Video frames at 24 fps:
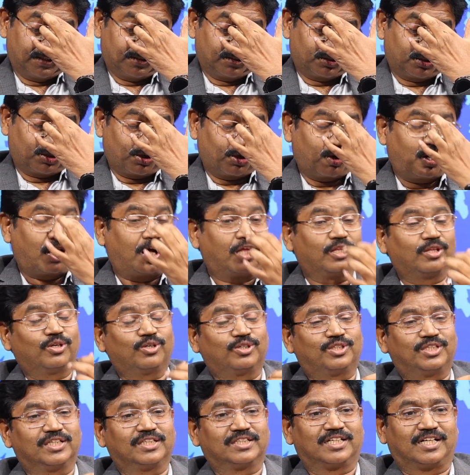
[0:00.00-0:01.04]
So all
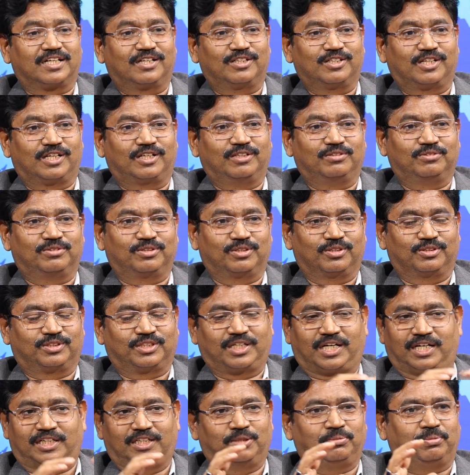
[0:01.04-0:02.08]
those things are so
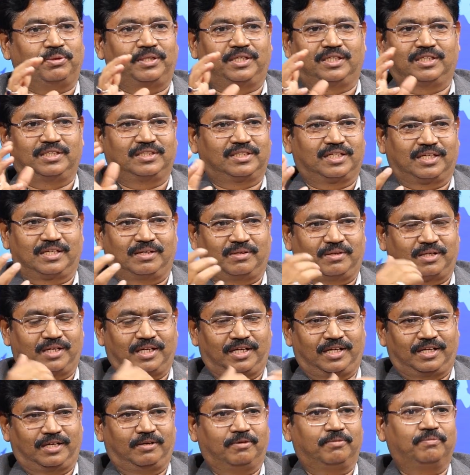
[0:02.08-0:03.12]
Chat GPT is
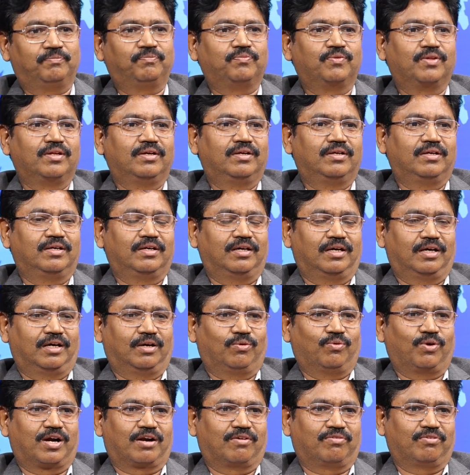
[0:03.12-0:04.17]
really a
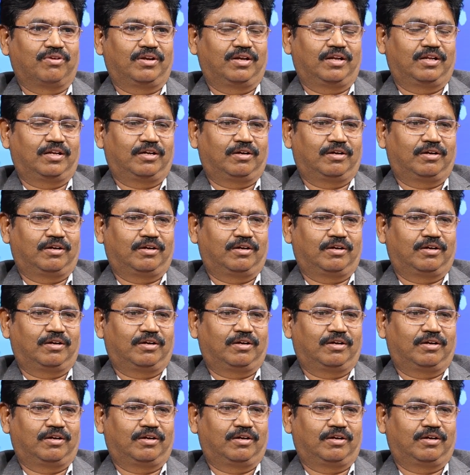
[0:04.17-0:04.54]
wonderful